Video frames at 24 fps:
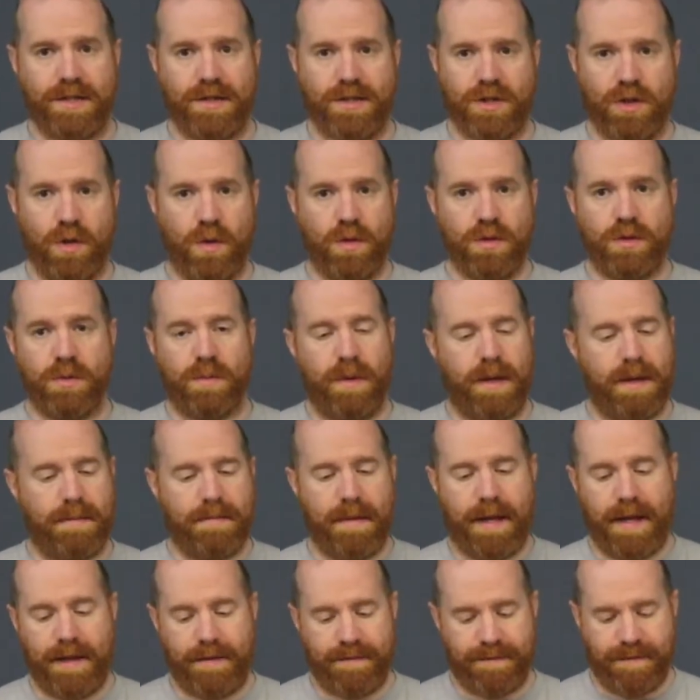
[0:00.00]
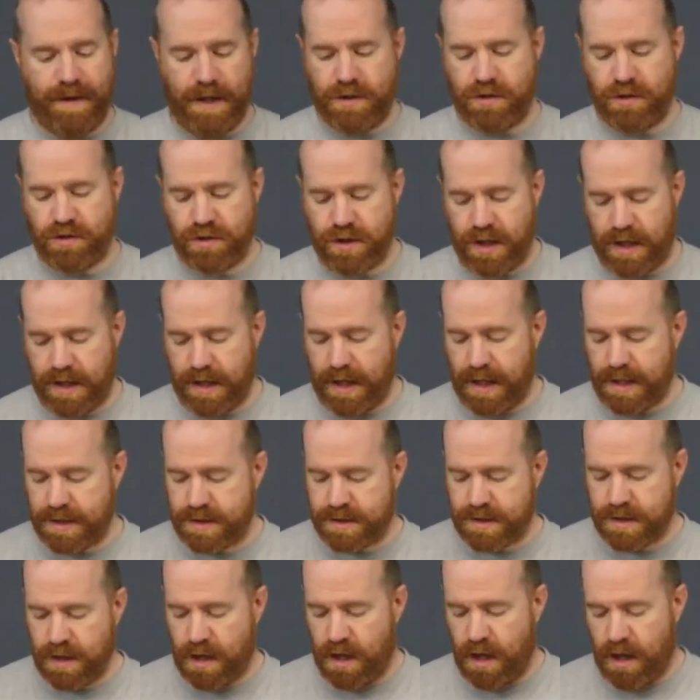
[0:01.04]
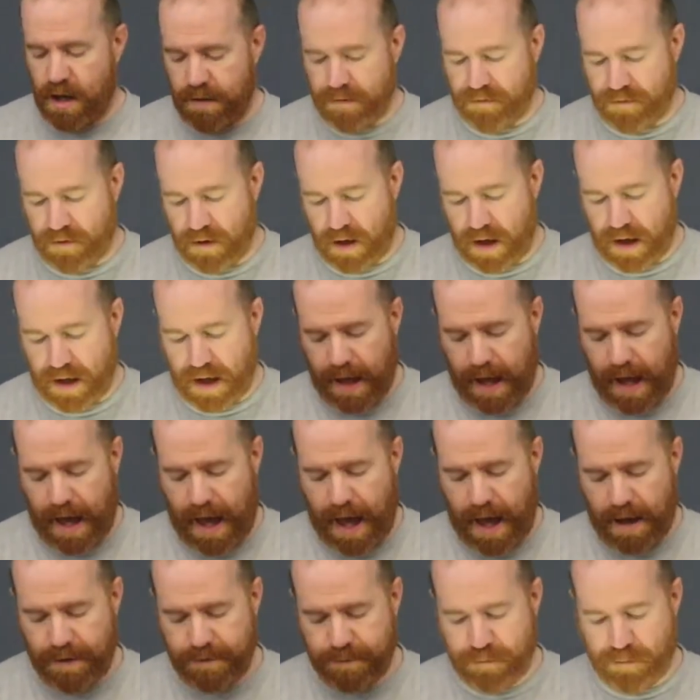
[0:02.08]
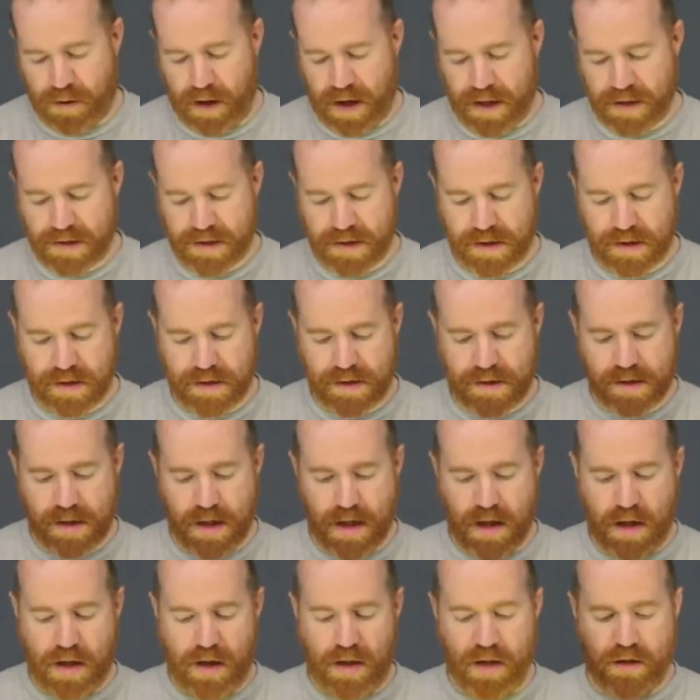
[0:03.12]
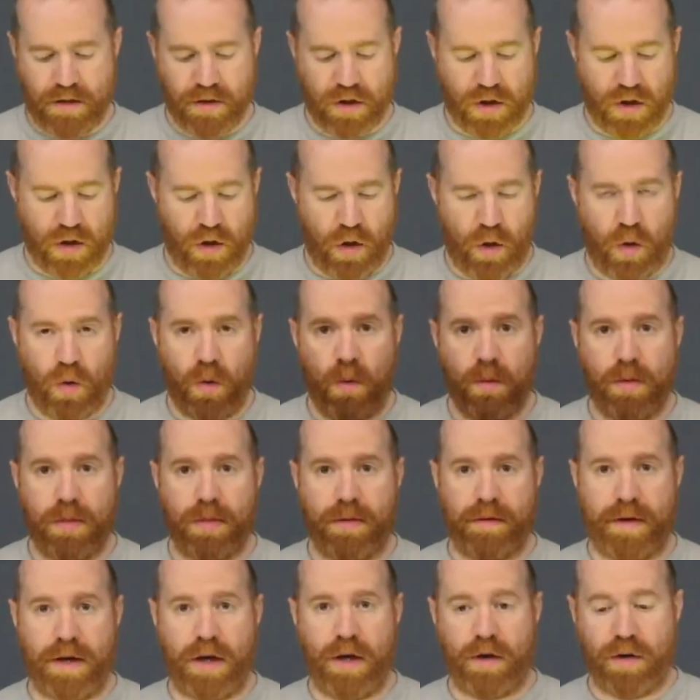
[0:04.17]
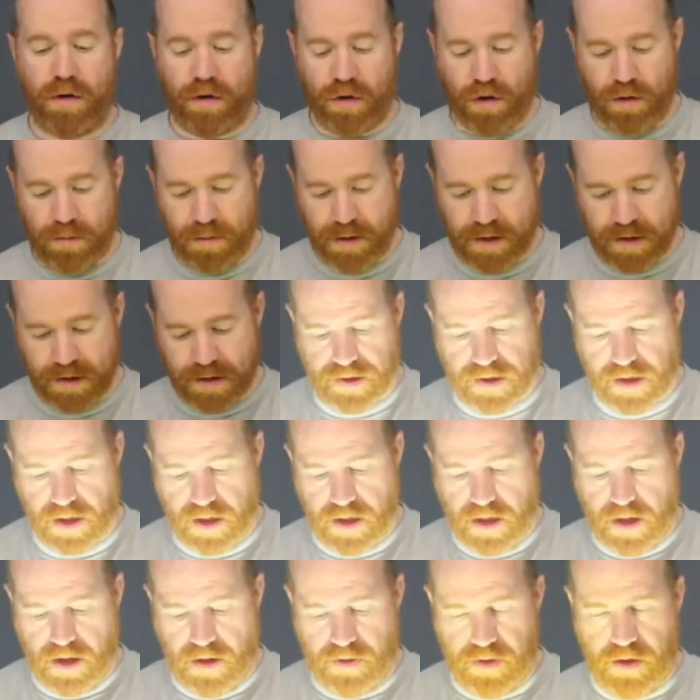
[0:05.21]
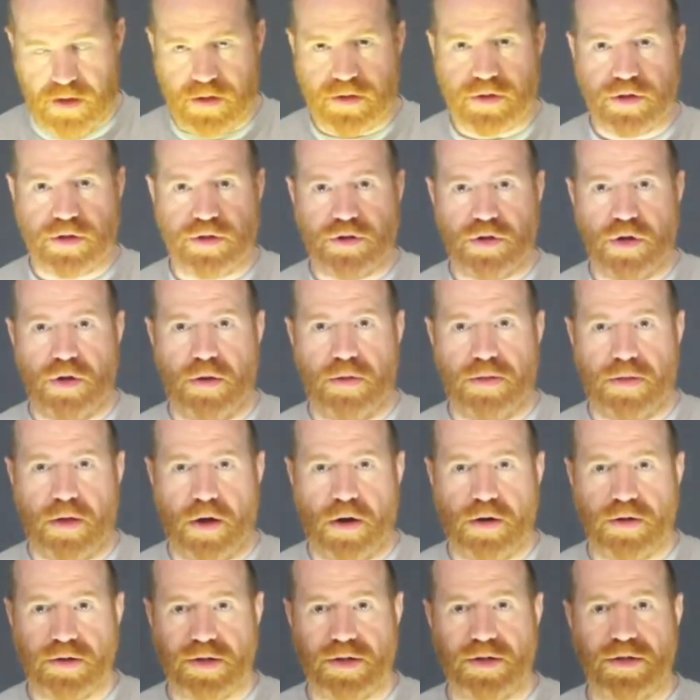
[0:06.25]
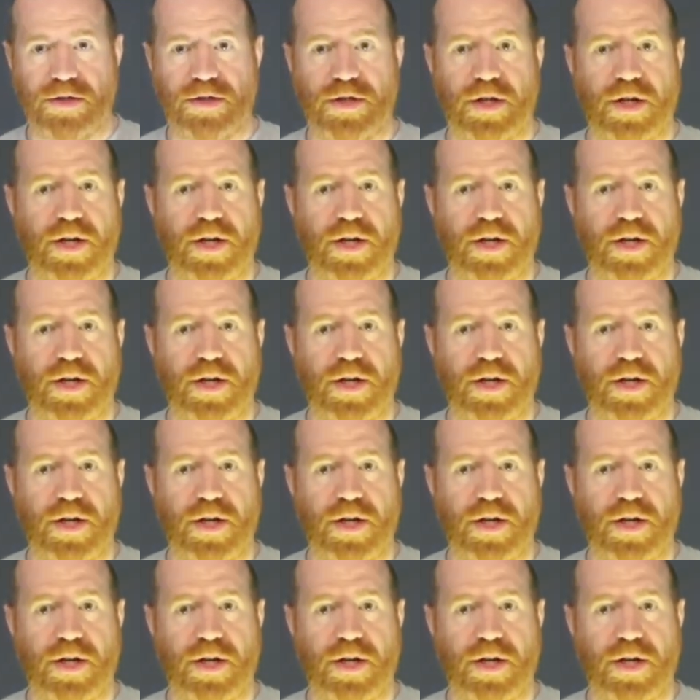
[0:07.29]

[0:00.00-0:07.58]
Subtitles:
There's loads of wee mini features in this for like half presses. There's your low 300 lumens, there's your 2000.